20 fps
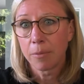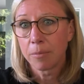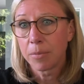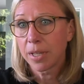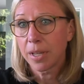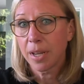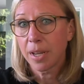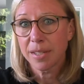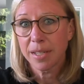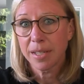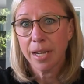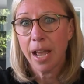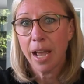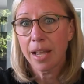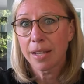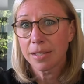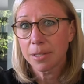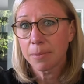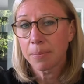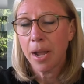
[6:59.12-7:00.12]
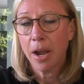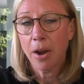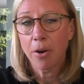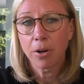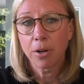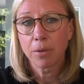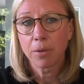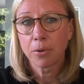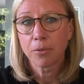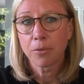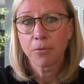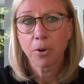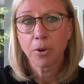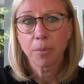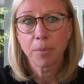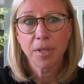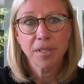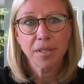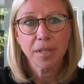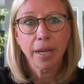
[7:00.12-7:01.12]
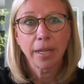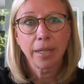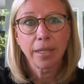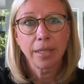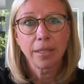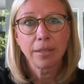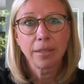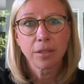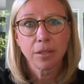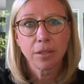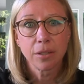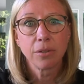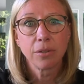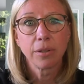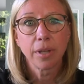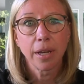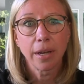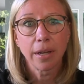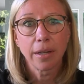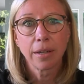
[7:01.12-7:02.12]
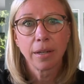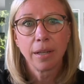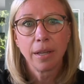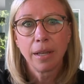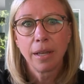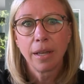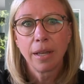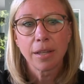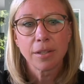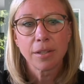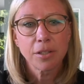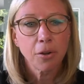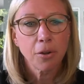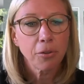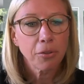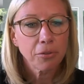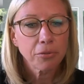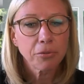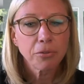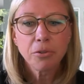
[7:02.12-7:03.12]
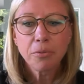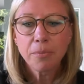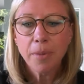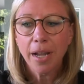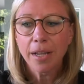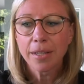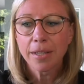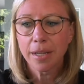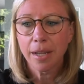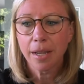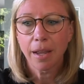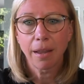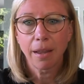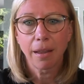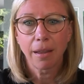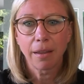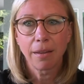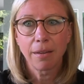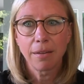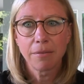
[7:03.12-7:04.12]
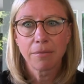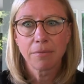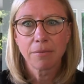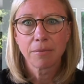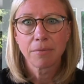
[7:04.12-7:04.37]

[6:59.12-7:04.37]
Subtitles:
because it has the power and performance I need to do that. And so through my day,